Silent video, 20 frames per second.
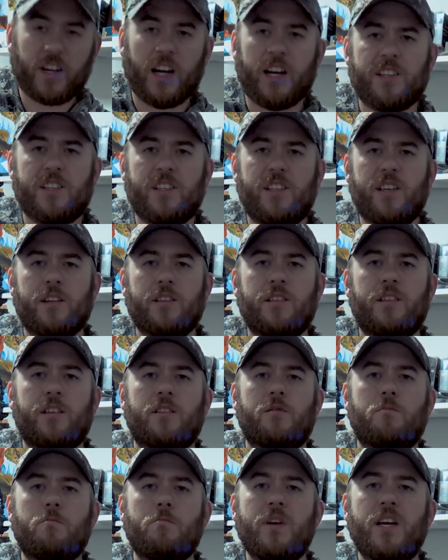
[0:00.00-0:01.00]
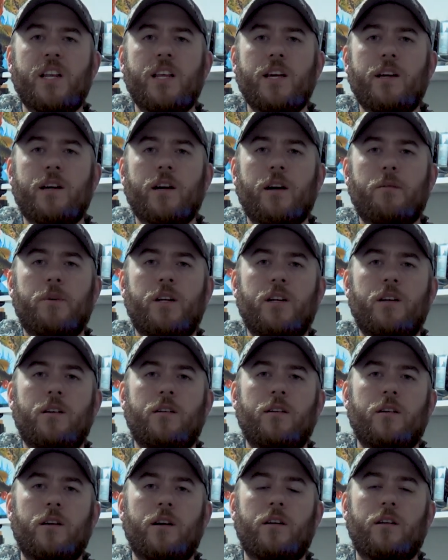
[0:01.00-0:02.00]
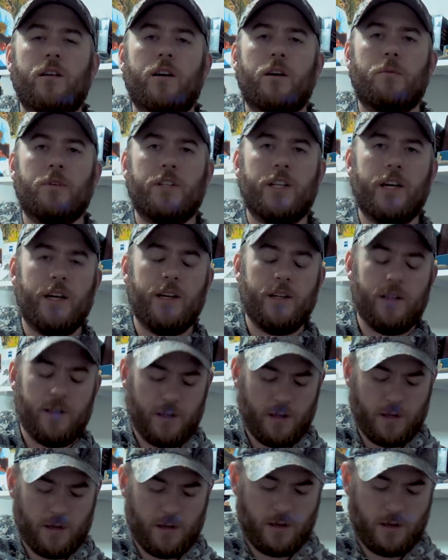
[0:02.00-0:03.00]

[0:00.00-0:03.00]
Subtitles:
got a Celsius midi coming here in a couple days,